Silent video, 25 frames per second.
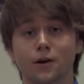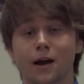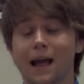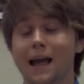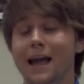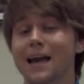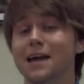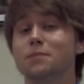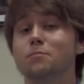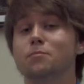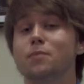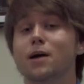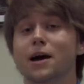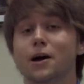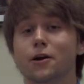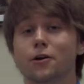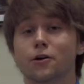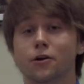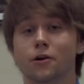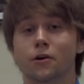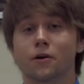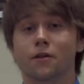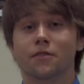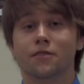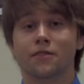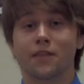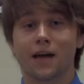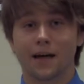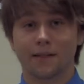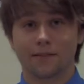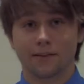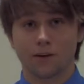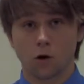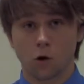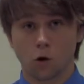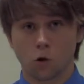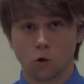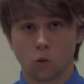and better than
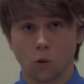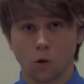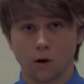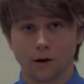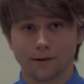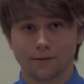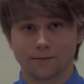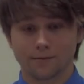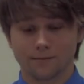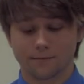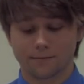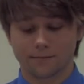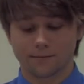the old one